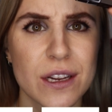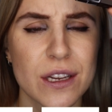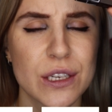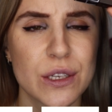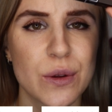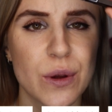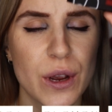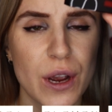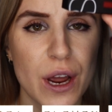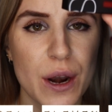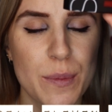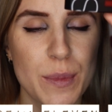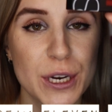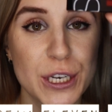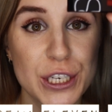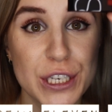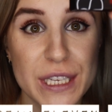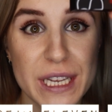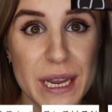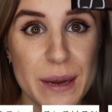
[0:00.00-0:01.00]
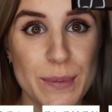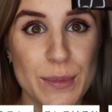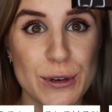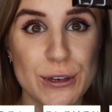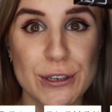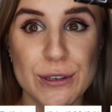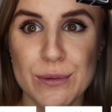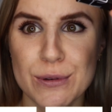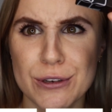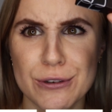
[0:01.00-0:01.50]
So I got a bunch of
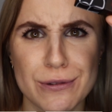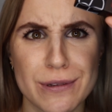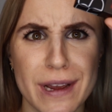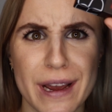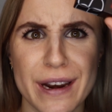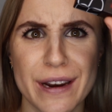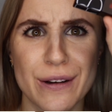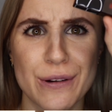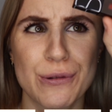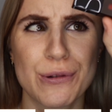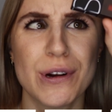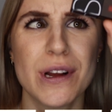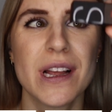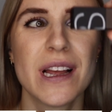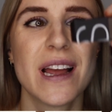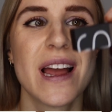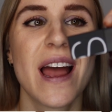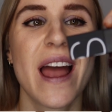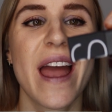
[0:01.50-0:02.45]
samples, which was kind of cool.